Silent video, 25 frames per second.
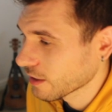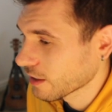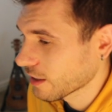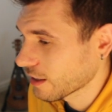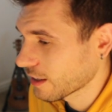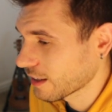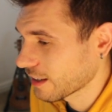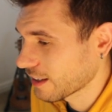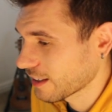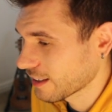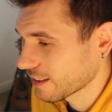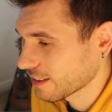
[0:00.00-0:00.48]

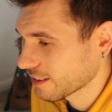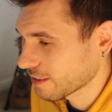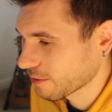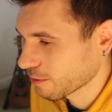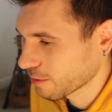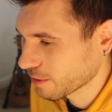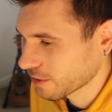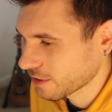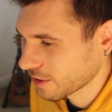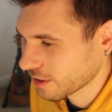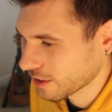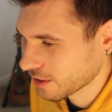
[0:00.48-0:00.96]
And
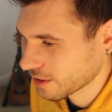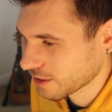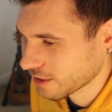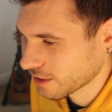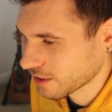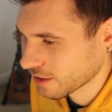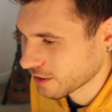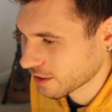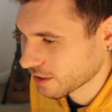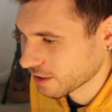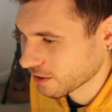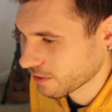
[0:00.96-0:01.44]
with
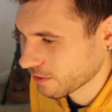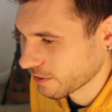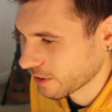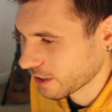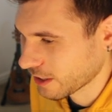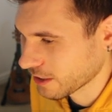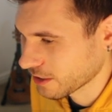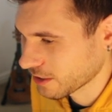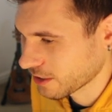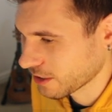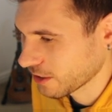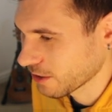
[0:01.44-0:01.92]
this
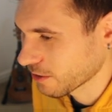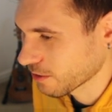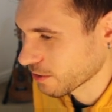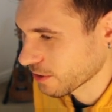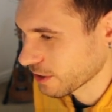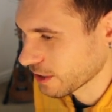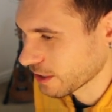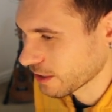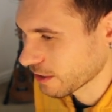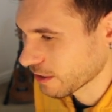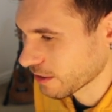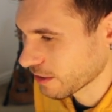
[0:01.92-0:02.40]
flashing
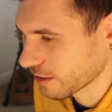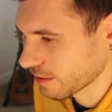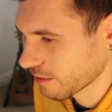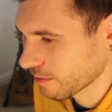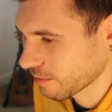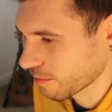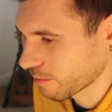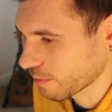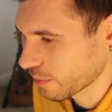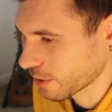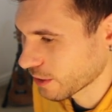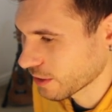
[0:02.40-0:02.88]
green
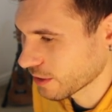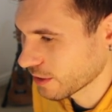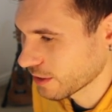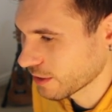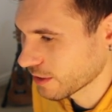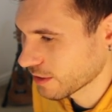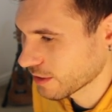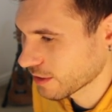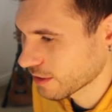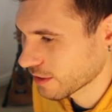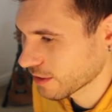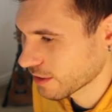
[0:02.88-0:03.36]
button,
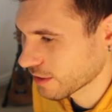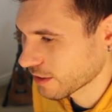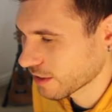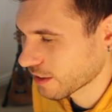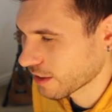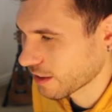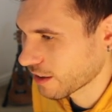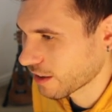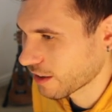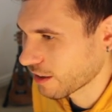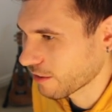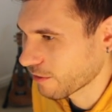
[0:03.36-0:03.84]

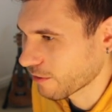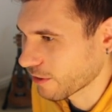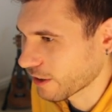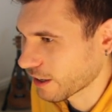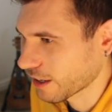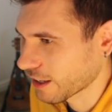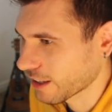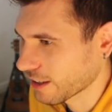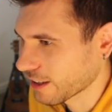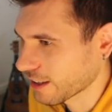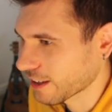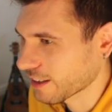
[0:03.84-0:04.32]
if I
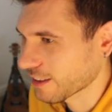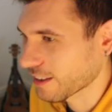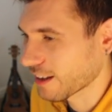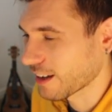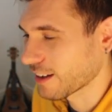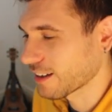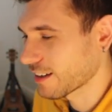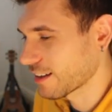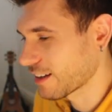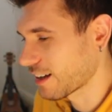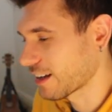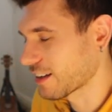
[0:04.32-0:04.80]
click
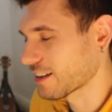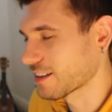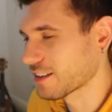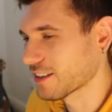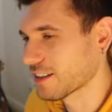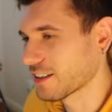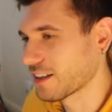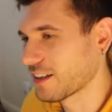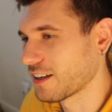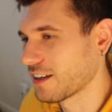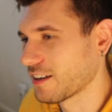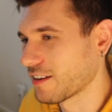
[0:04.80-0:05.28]
that, it
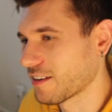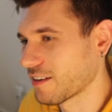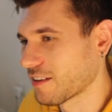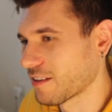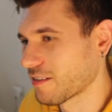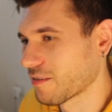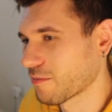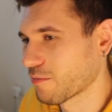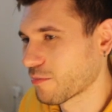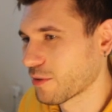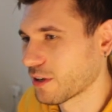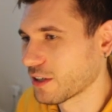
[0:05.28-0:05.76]
actually
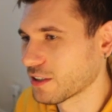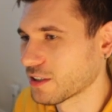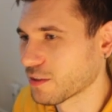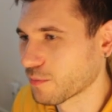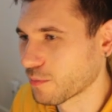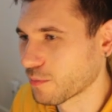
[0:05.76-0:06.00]
brings a